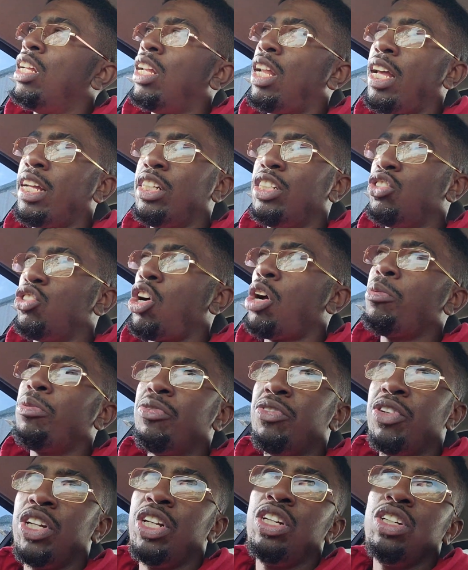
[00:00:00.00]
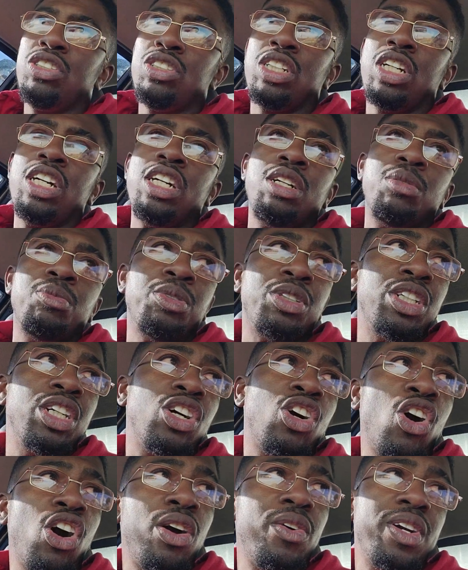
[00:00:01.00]
like just dropping videos,
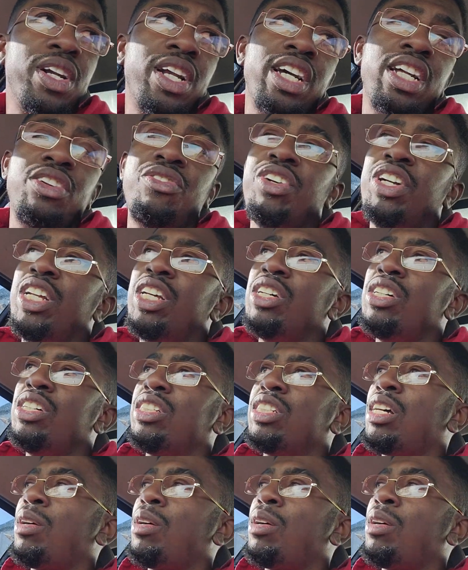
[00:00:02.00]
100% car related videos,